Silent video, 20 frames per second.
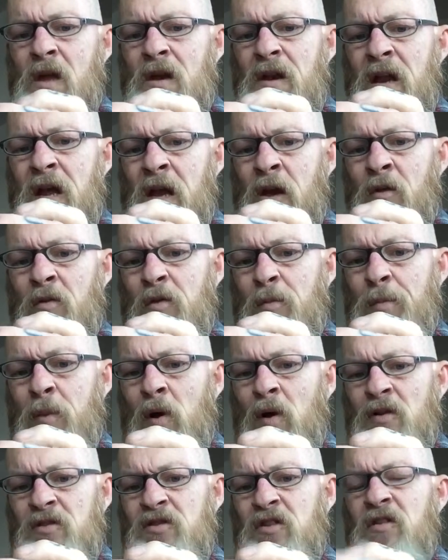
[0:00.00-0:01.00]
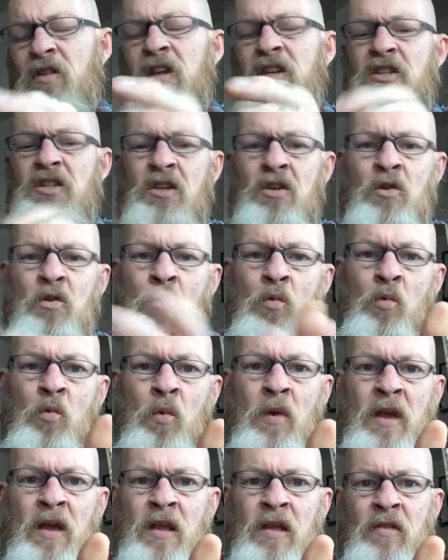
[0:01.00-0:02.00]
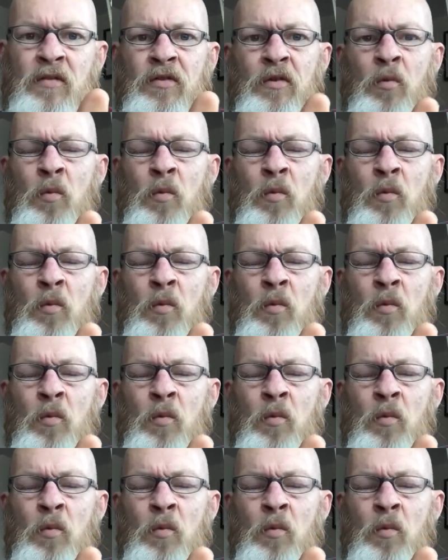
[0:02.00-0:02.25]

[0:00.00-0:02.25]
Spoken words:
Now the pots that they do with